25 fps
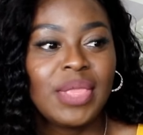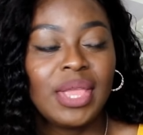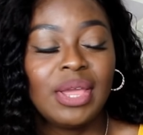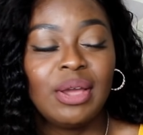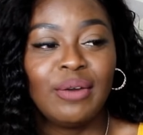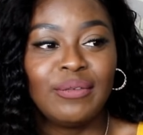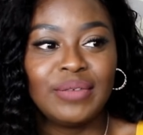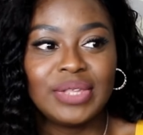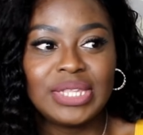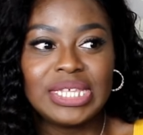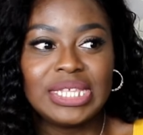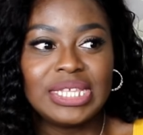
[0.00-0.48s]

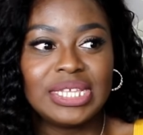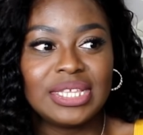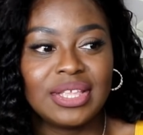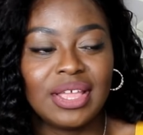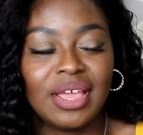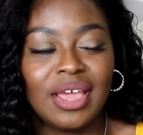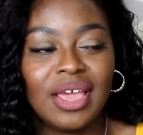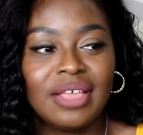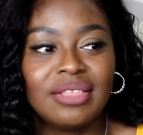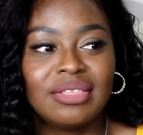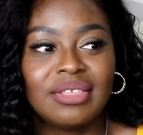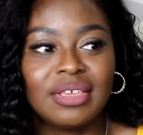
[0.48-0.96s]
Obviously it didn't
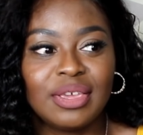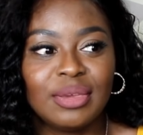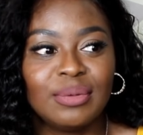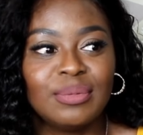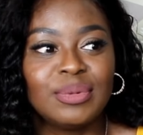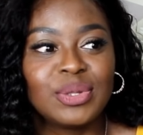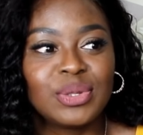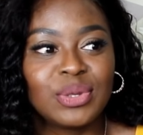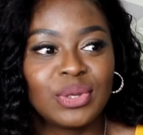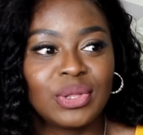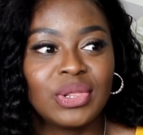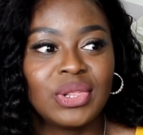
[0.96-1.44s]
hurt that he
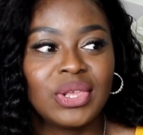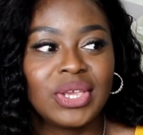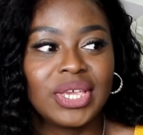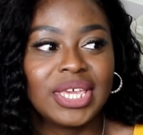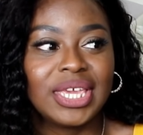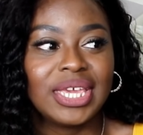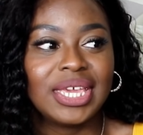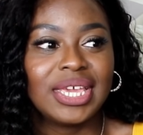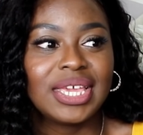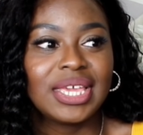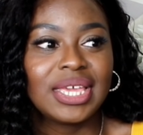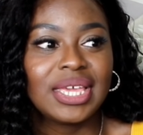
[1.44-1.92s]
was good
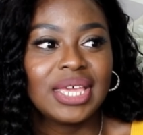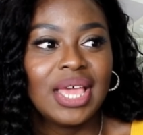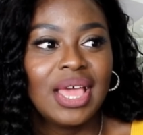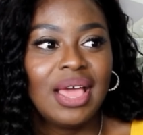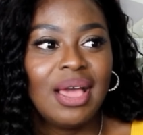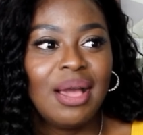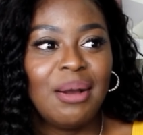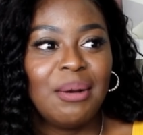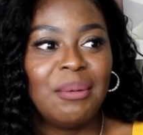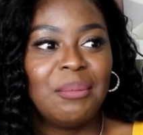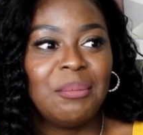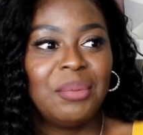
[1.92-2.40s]
looking,
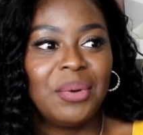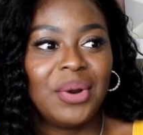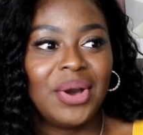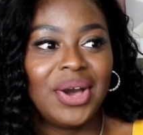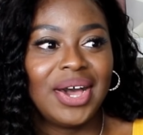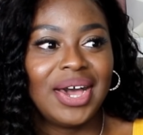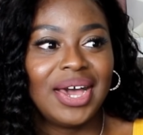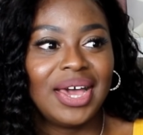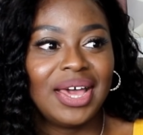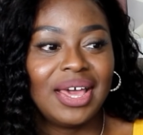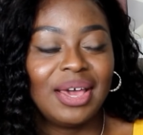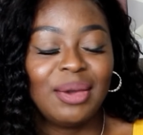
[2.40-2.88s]

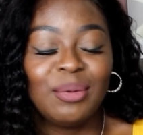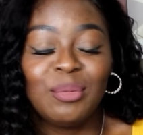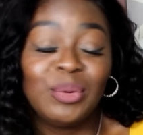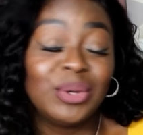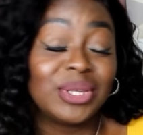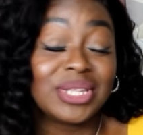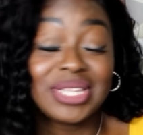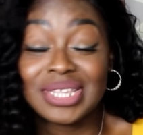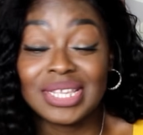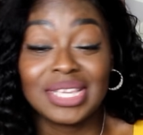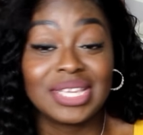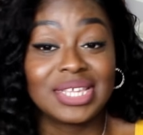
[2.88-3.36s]
but I
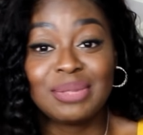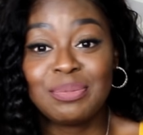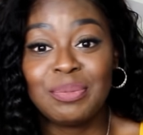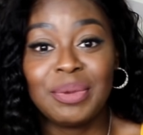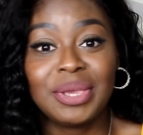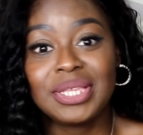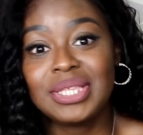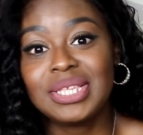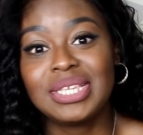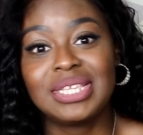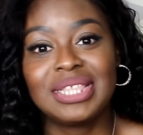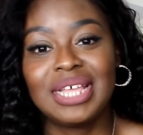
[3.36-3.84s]
wasn't
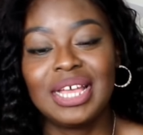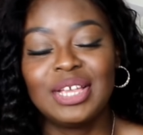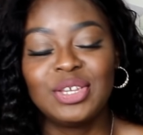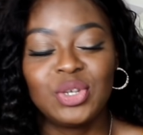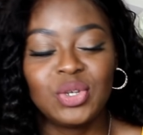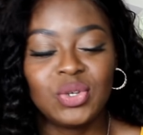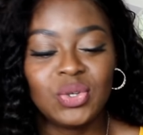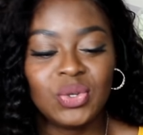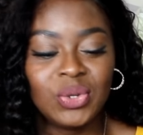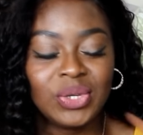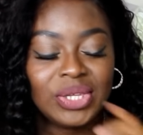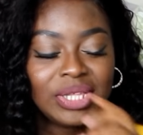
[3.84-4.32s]
expecting that
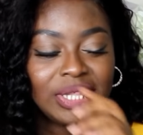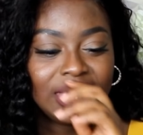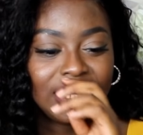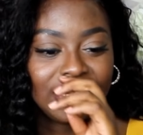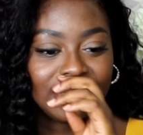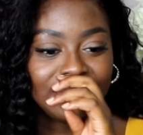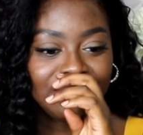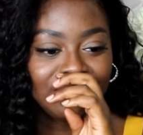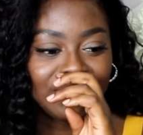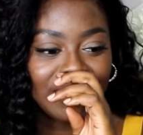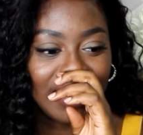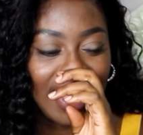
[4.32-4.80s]

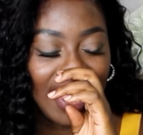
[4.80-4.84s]
genuinely.